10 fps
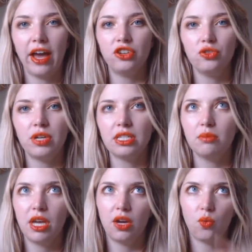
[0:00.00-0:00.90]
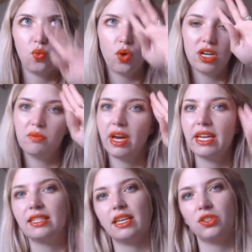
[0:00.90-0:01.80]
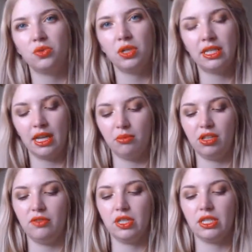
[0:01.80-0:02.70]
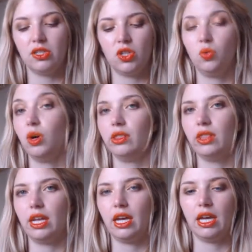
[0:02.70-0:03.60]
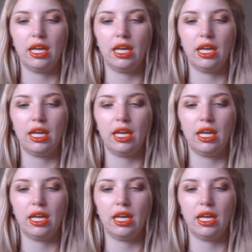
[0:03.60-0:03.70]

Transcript: now I do get to pick one of my accessories, and I believe this is the one that